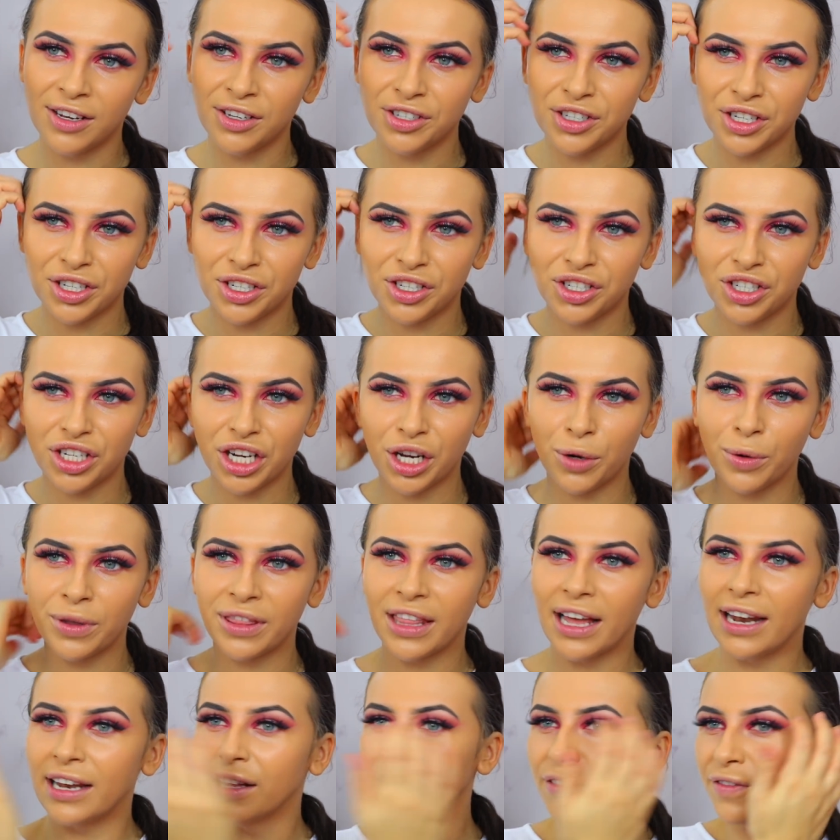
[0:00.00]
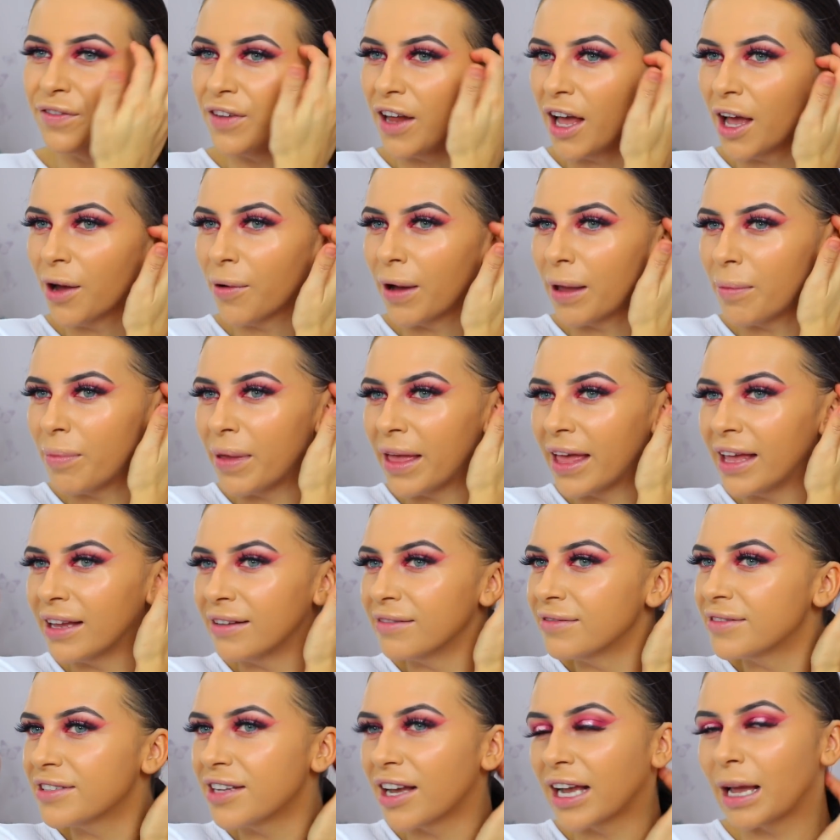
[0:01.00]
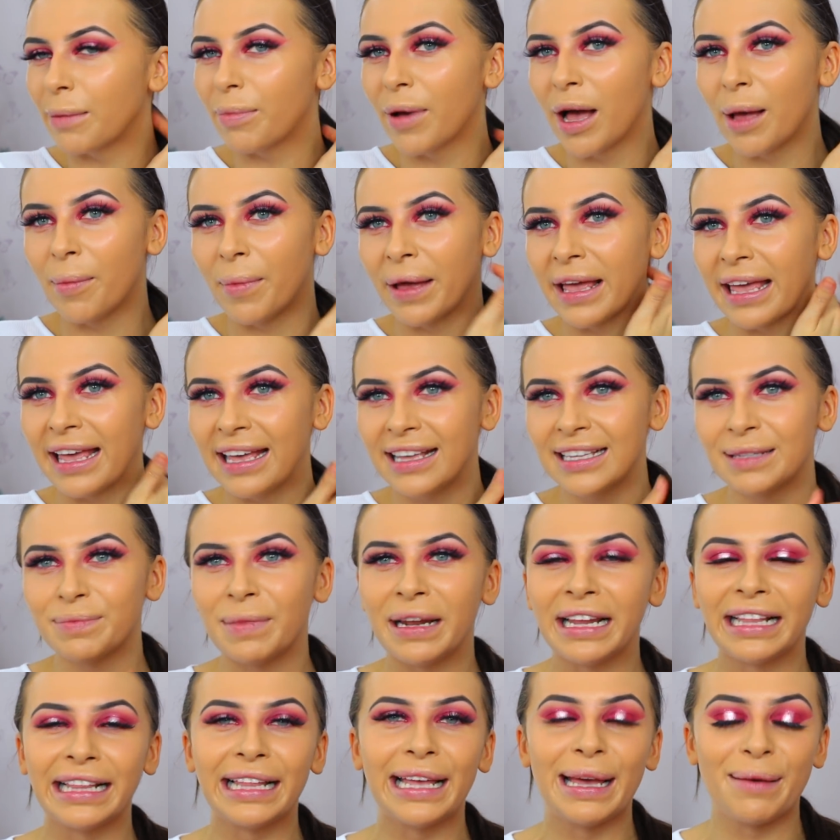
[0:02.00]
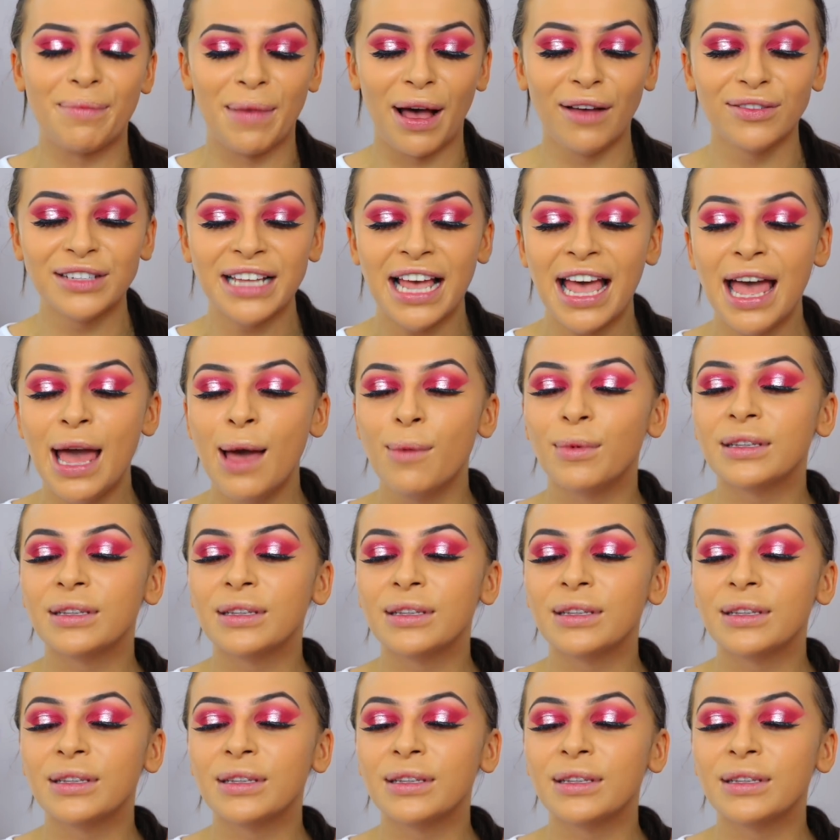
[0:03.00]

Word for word: just chill with that little flyaway bit and tuck it behind my ears, my little earmuffs.